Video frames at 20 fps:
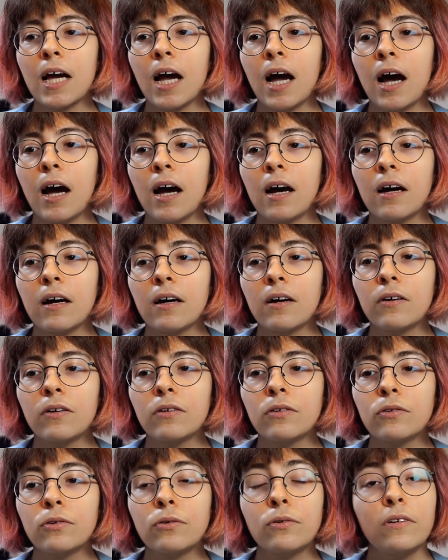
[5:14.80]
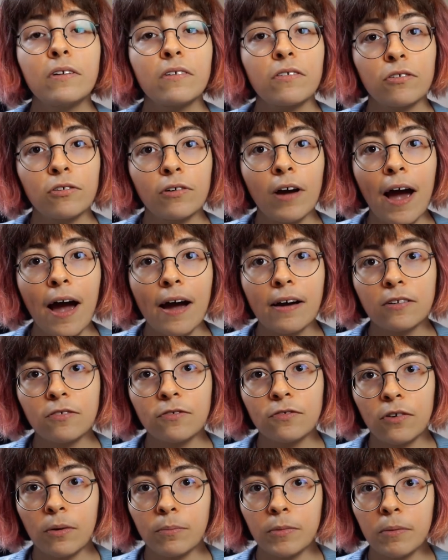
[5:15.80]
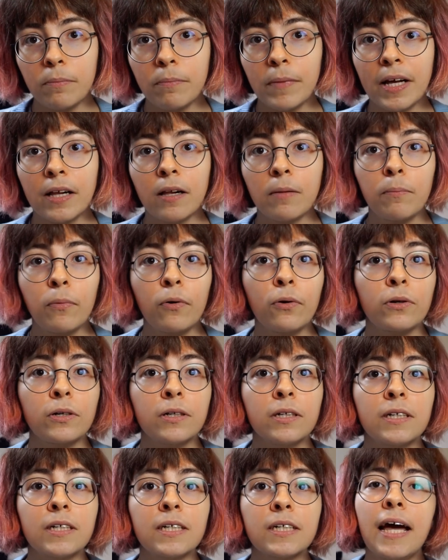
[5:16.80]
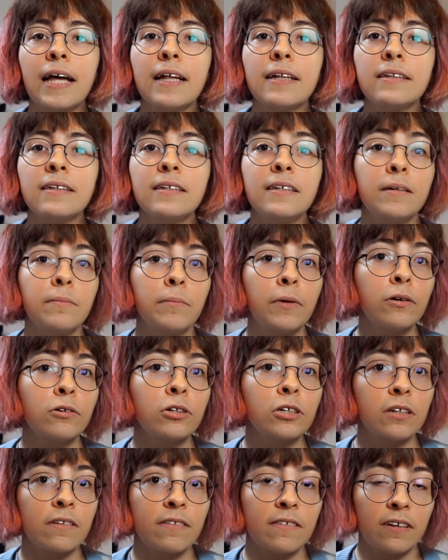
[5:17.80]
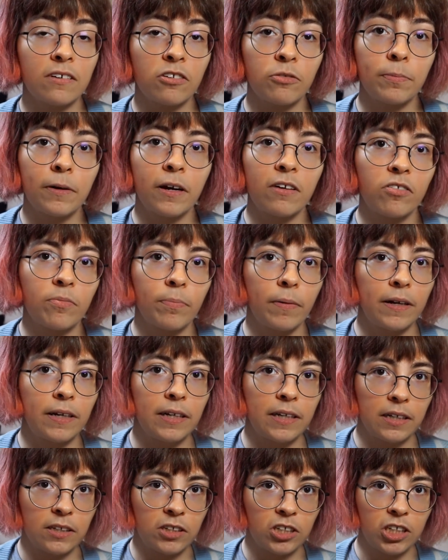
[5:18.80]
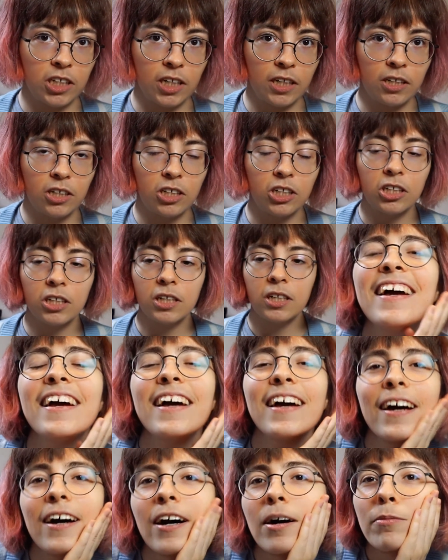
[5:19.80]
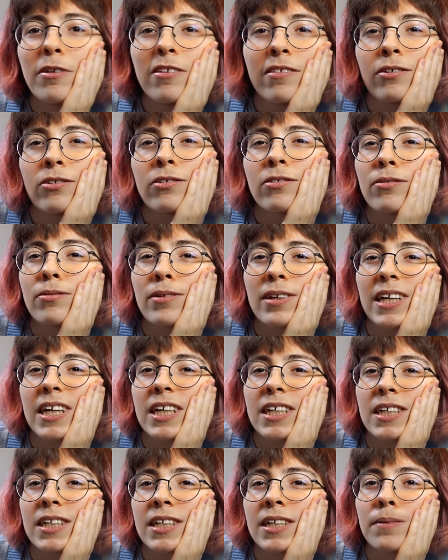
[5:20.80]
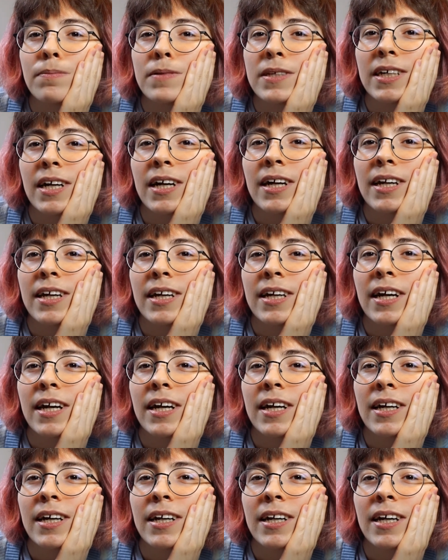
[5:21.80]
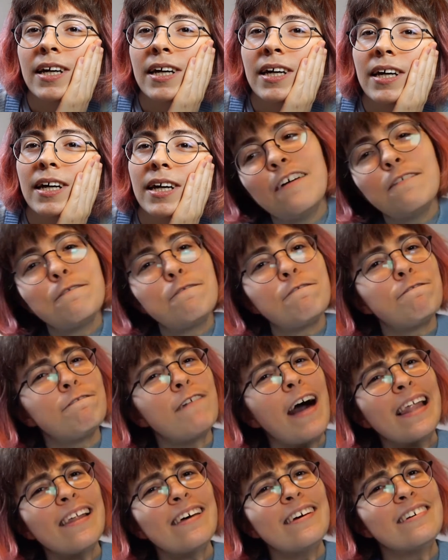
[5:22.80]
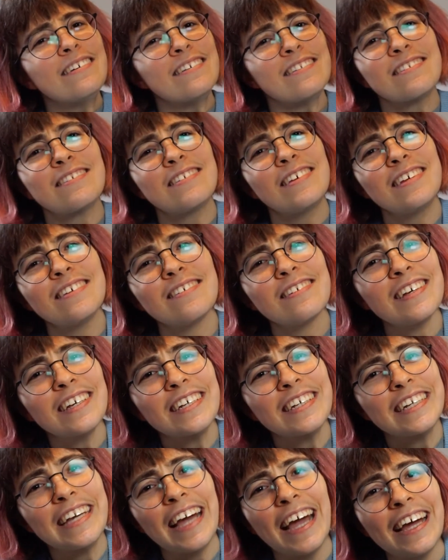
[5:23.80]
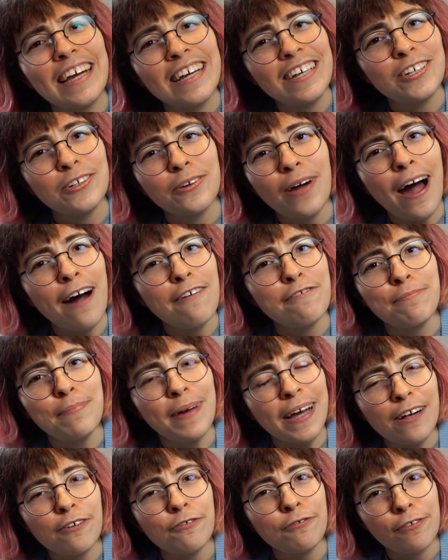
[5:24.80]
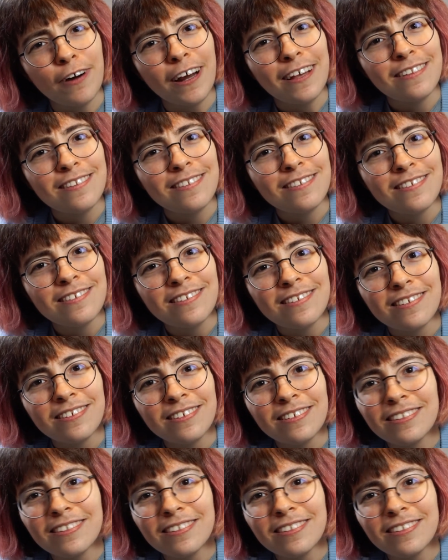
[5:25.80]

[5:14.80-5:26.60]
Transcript: to distract from the male bond and the emotions expressed by the exchange. Homosocial relationships are kind of gay in it. Fellas, is it gay to have male friends?